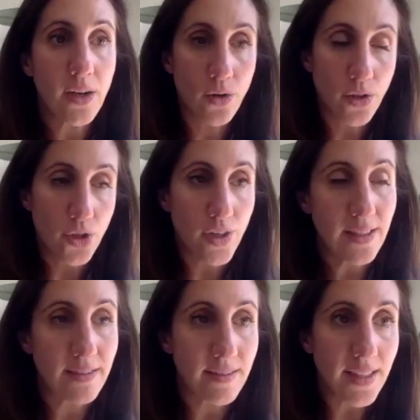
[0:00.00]
and nurturing
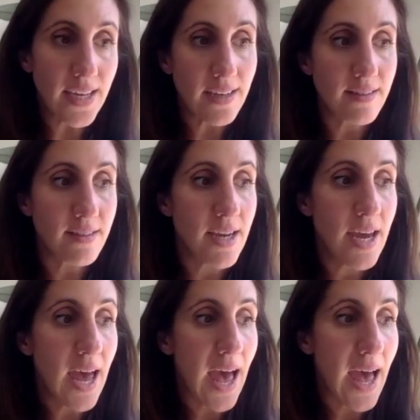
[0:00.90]
this list
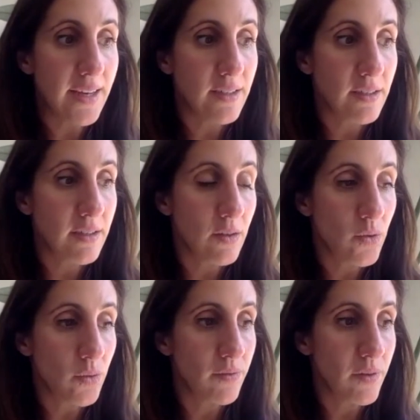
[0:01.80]
and
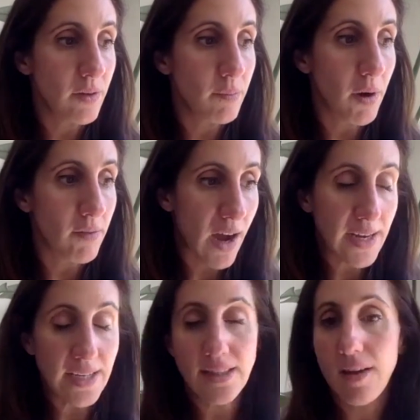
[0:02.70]
sort of
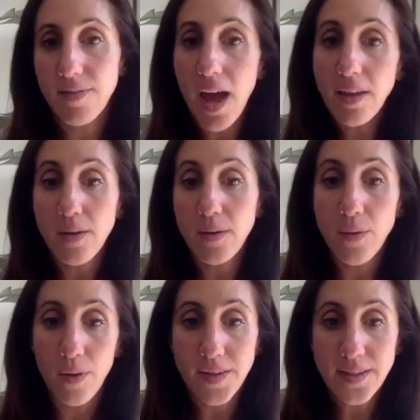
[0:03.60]
providing that value and
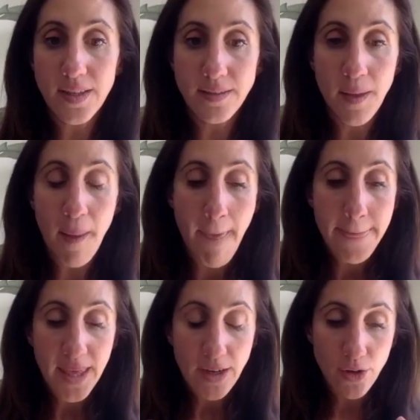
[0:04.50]
all these things,
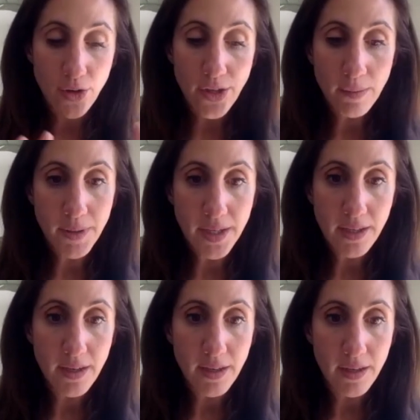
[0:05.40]
you're going to
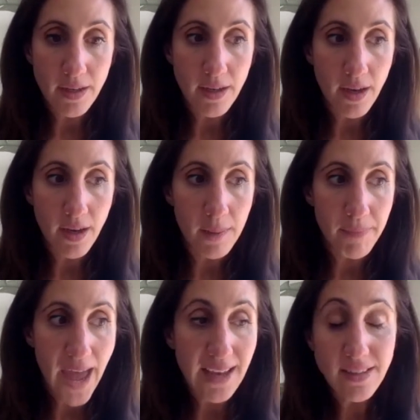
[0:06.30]
be
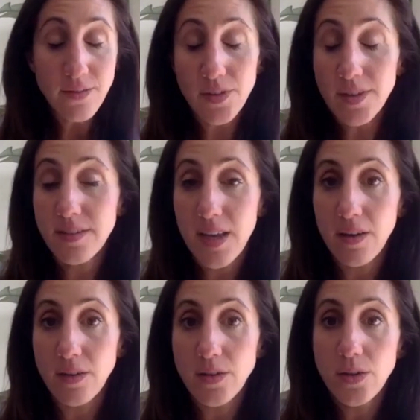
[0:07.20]
asking for the
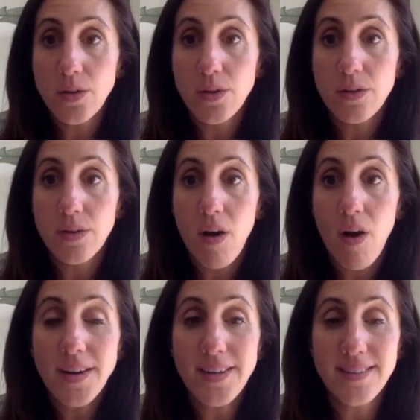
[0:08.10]
sale to your
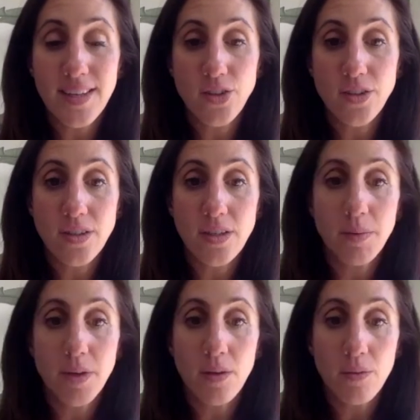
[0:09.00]
audience that's just going to
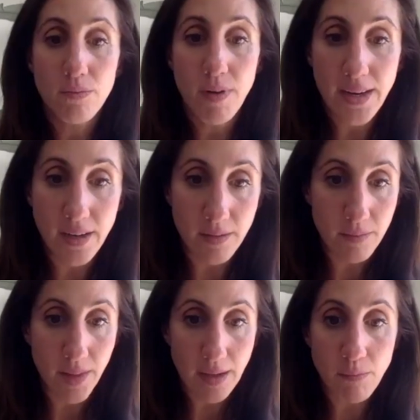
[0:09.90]
be ready,
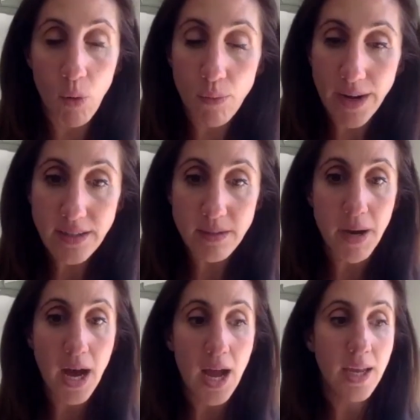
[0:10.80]
like more ready to
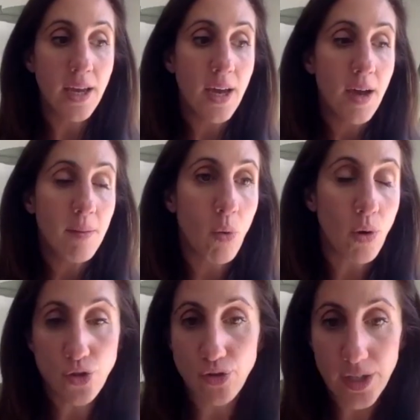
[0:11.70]
buy, more
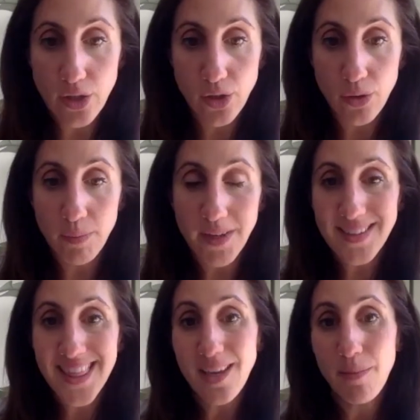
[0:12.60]
interested in you. Because
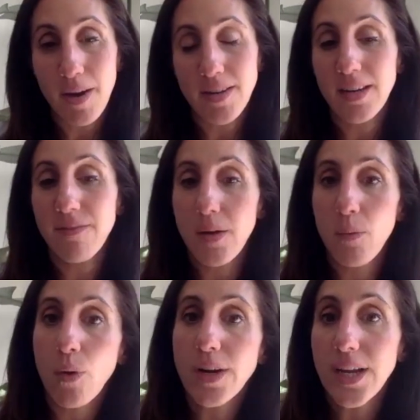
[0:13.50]
think about it, if they
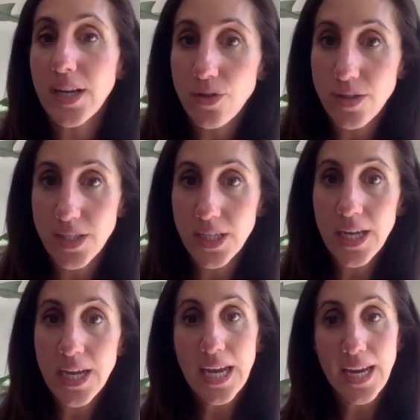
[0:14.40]
weren't interested
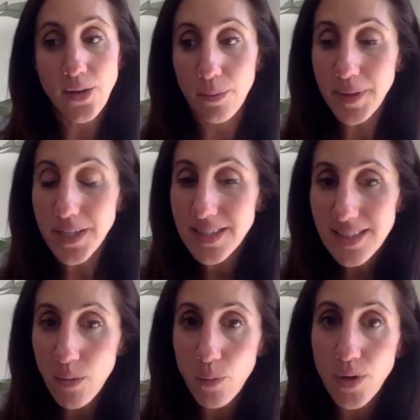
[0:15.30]
in your business,
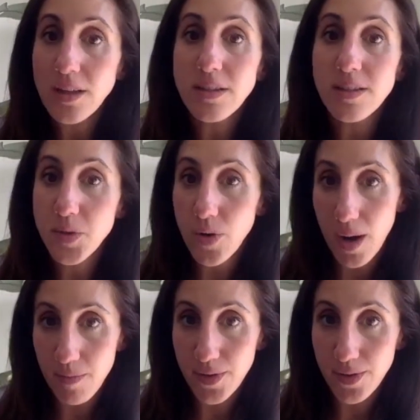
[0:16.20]
they would
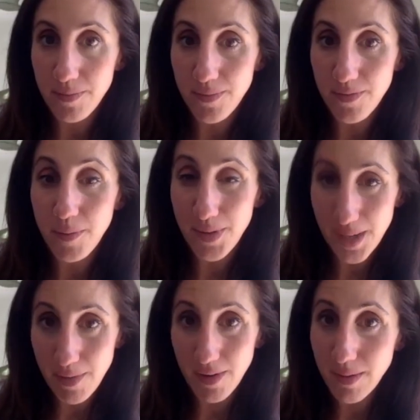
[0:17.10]
unsubscribe from your
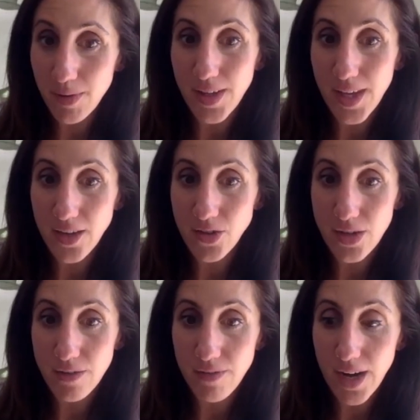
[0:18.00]
email communication,
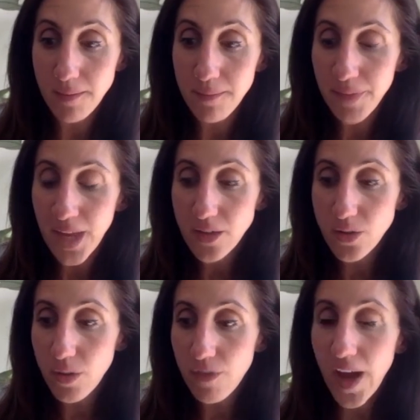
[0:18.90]
right?
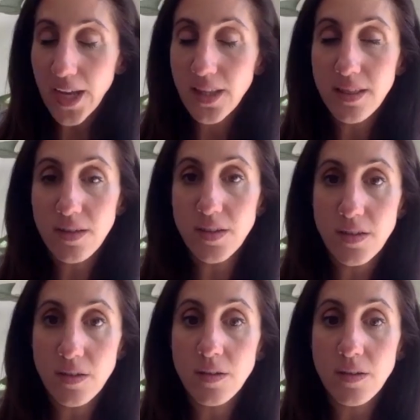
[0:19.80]
So the fact that they're
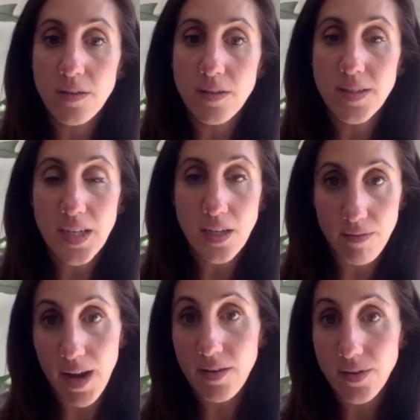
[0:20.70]
still sticking
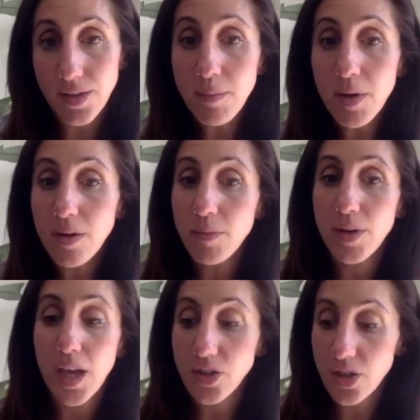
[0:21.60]
around on your email
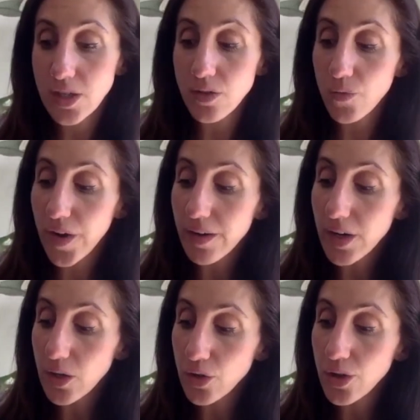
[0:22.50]
communication is a very
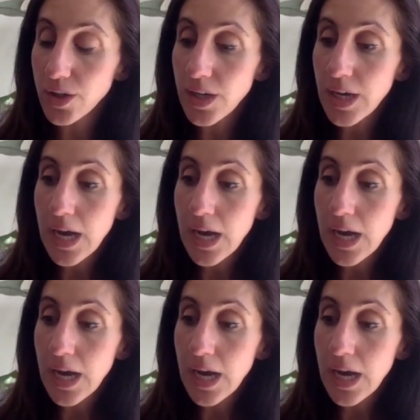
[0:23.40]
good